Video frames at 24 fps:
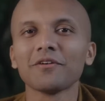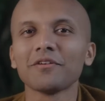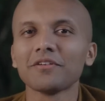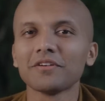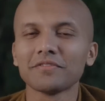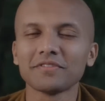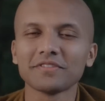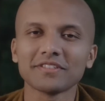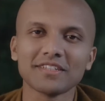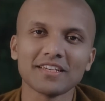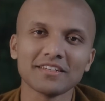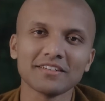All
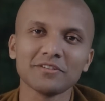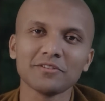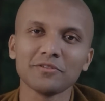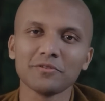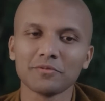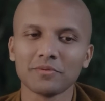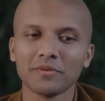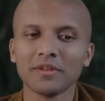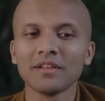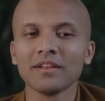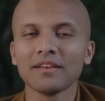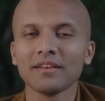of a sudden
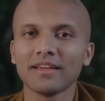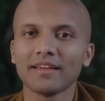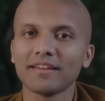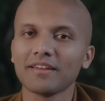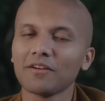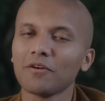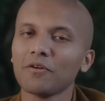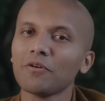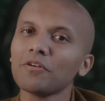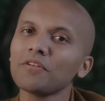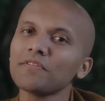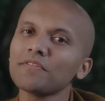
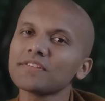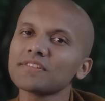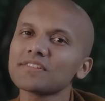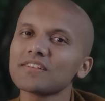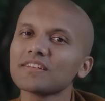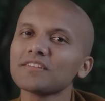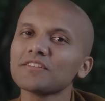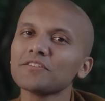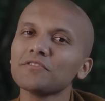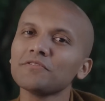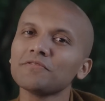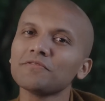
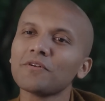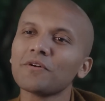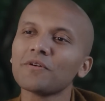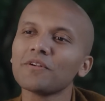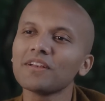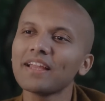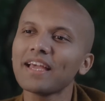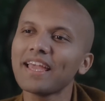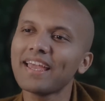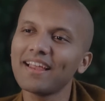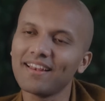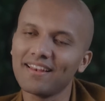you
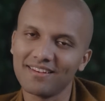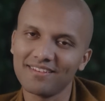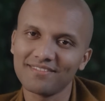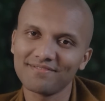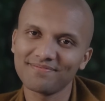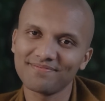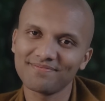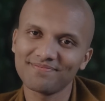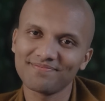fall ill.